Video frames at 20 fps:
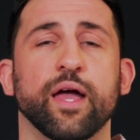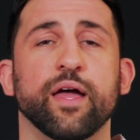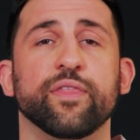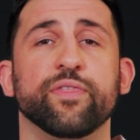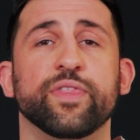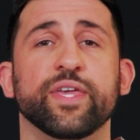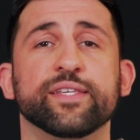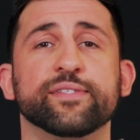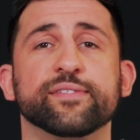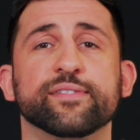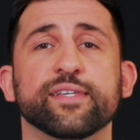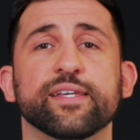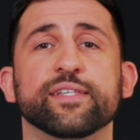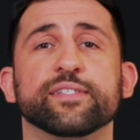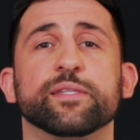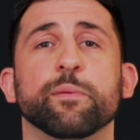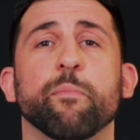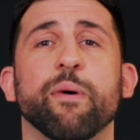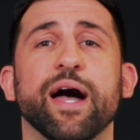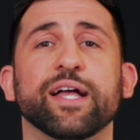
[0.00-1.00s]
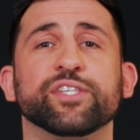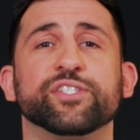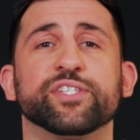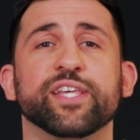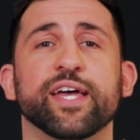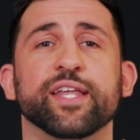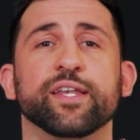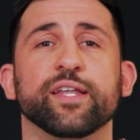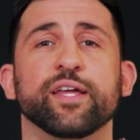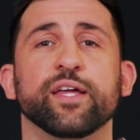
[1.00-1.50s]
This is the
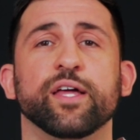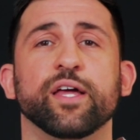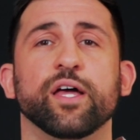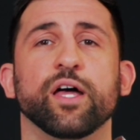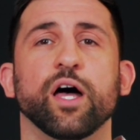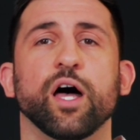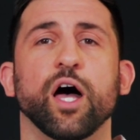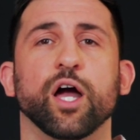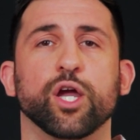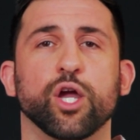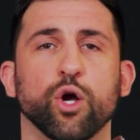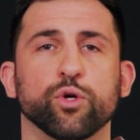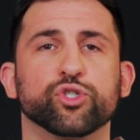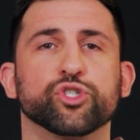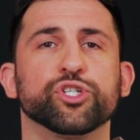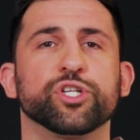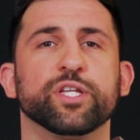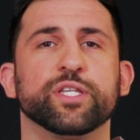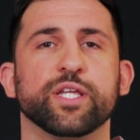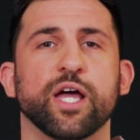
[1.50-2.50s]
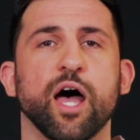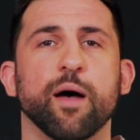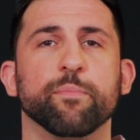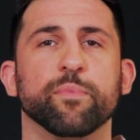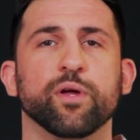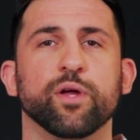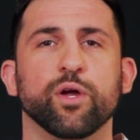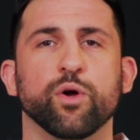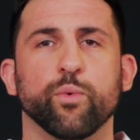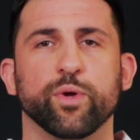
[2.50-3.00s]
mindset a coach should adopt
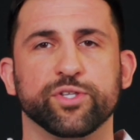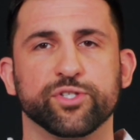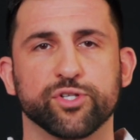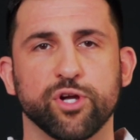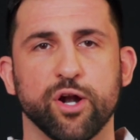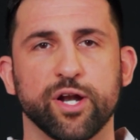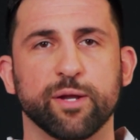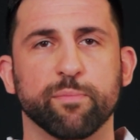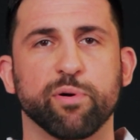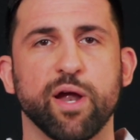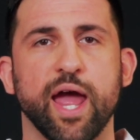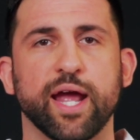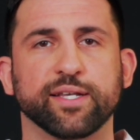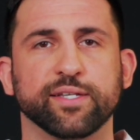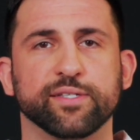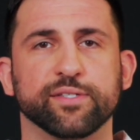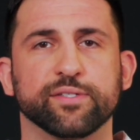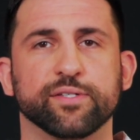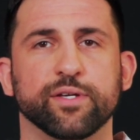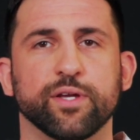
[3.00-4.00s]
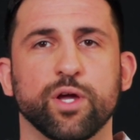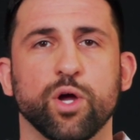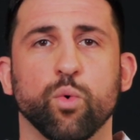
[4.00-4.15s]
when starting practice,